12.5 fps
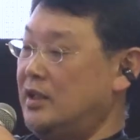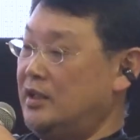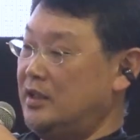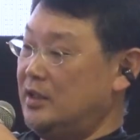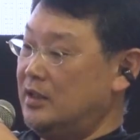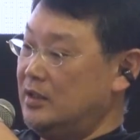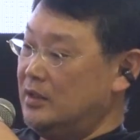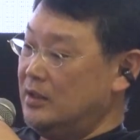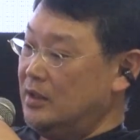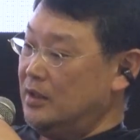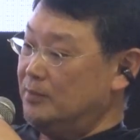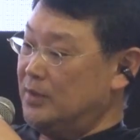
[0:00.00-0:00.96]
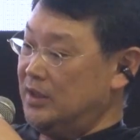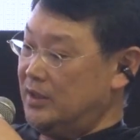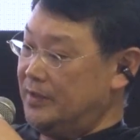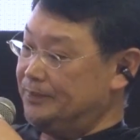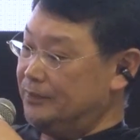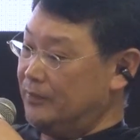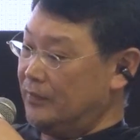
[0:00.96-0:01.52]
And but
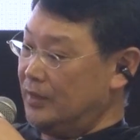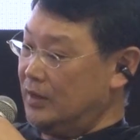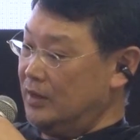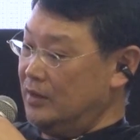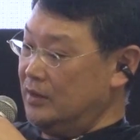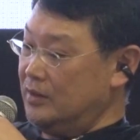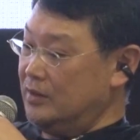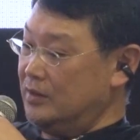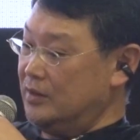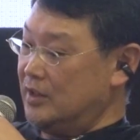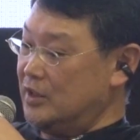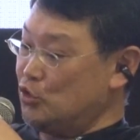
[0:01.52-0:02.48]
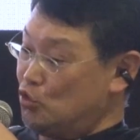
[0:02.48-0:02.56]
the